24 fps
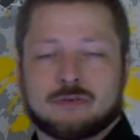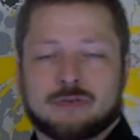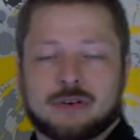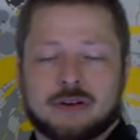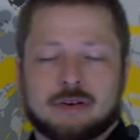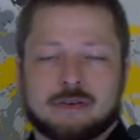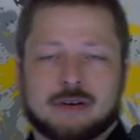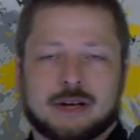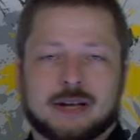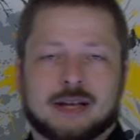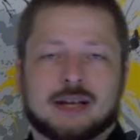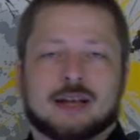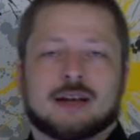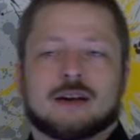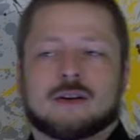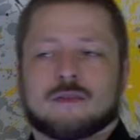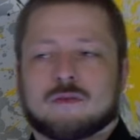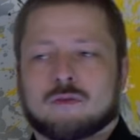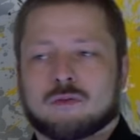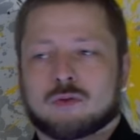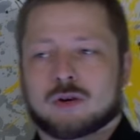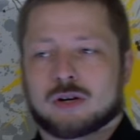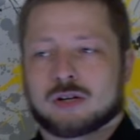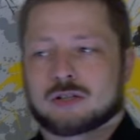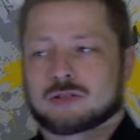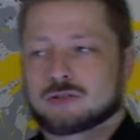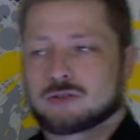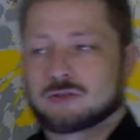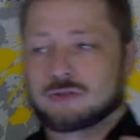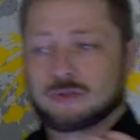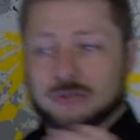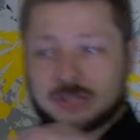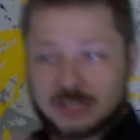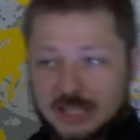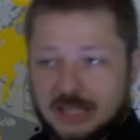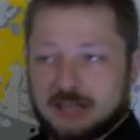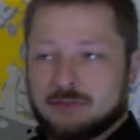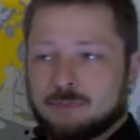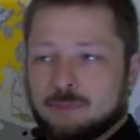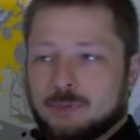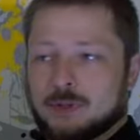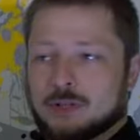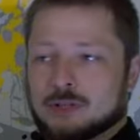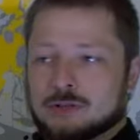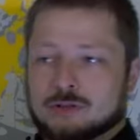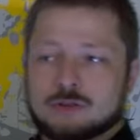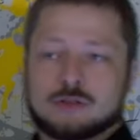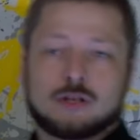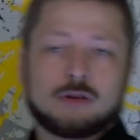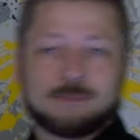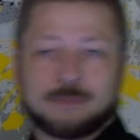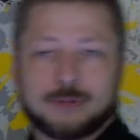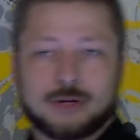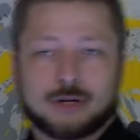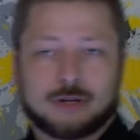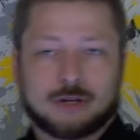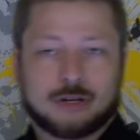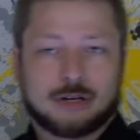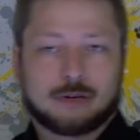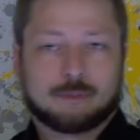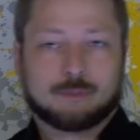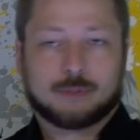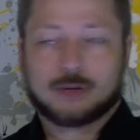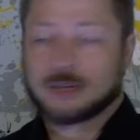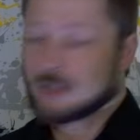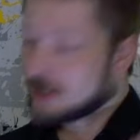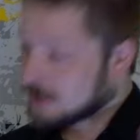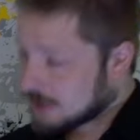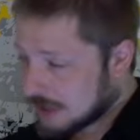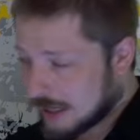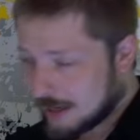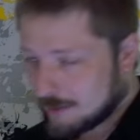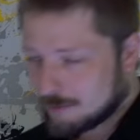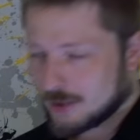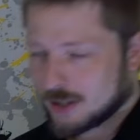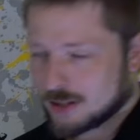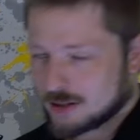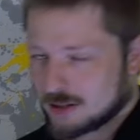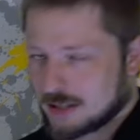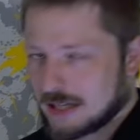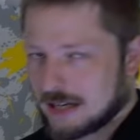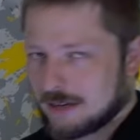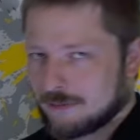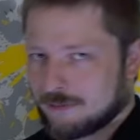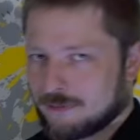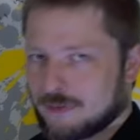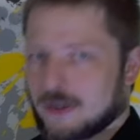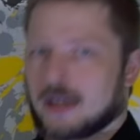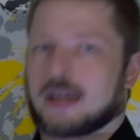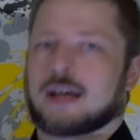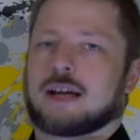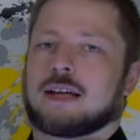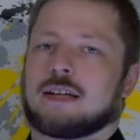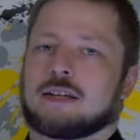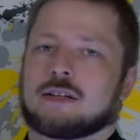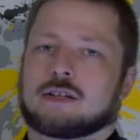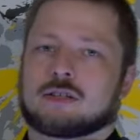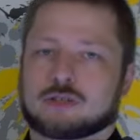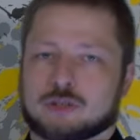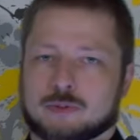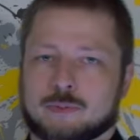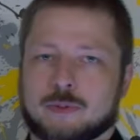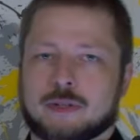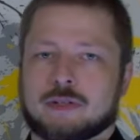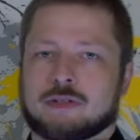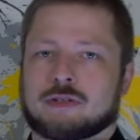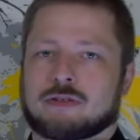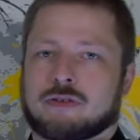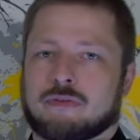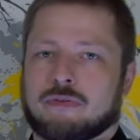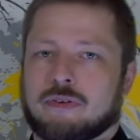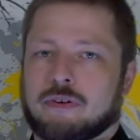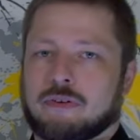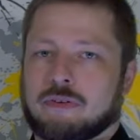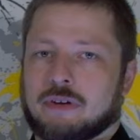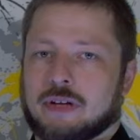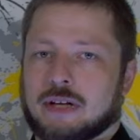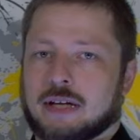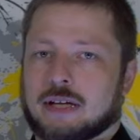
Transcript: theory, wants to save Børsen or burn it, because I'm not that far in the conspiracy theory